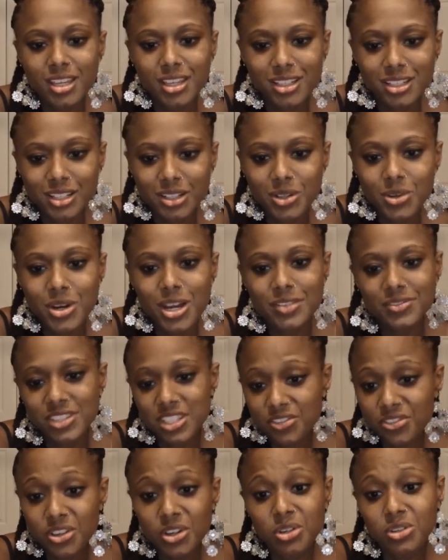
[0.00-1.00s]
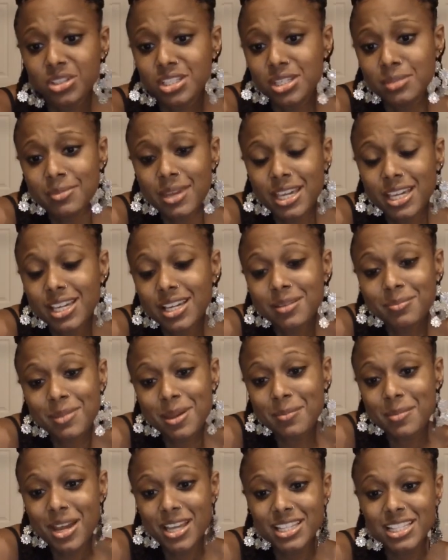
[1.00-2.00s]
And I know I have difficulty making up
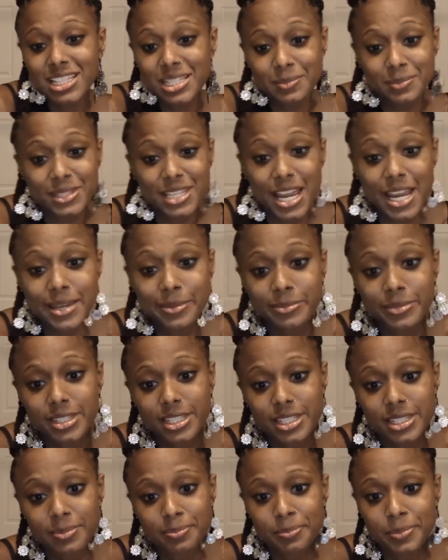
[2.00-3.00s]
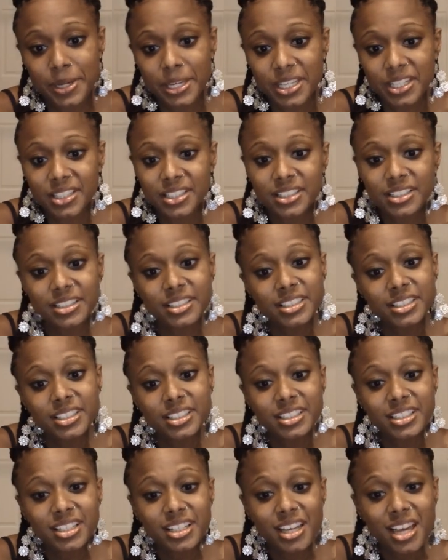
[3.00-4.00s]
my mind sometimes, but
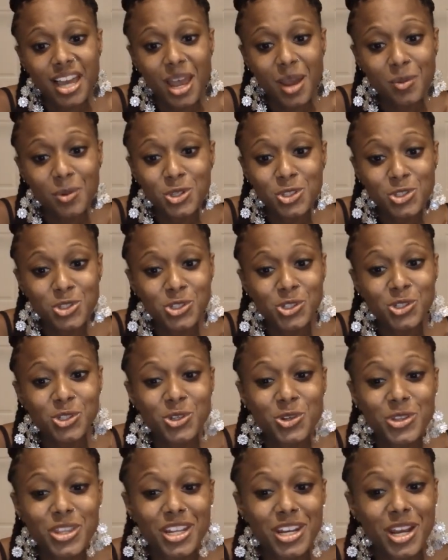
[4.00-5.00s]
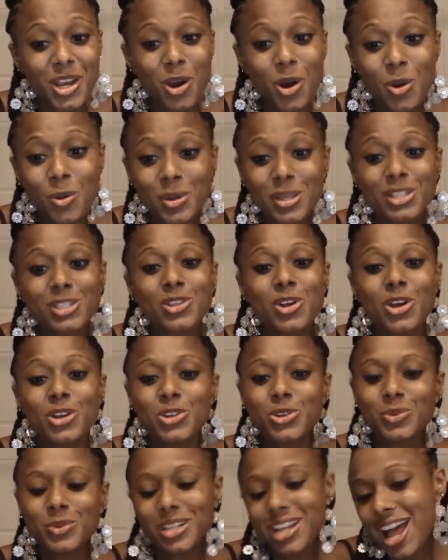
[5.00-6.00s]
I want you to know that I always saw
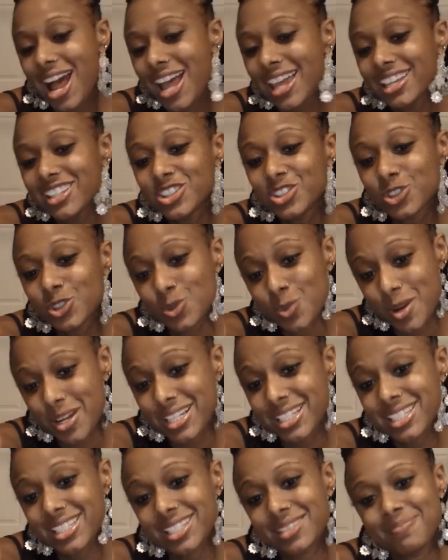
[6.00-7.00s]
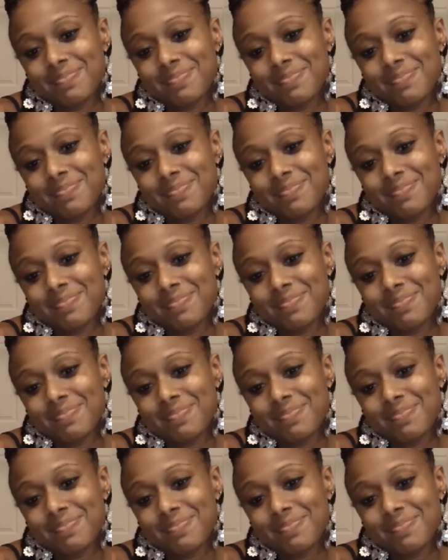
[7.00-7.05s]
you and I intertwined.